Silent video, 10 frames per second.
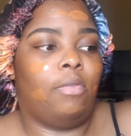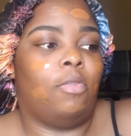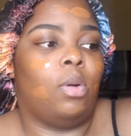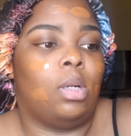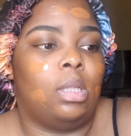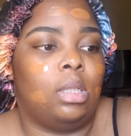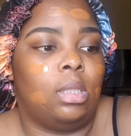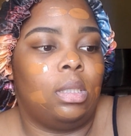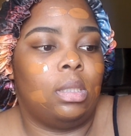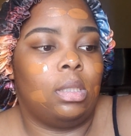for
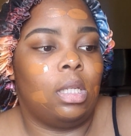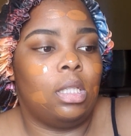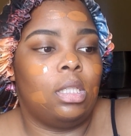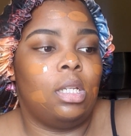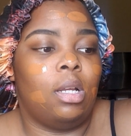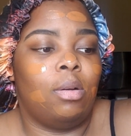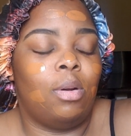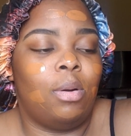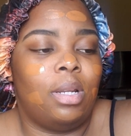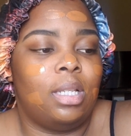us, because you know,
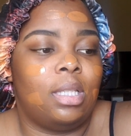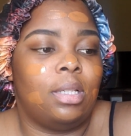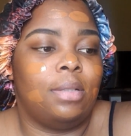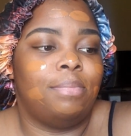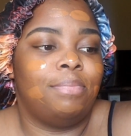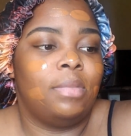going into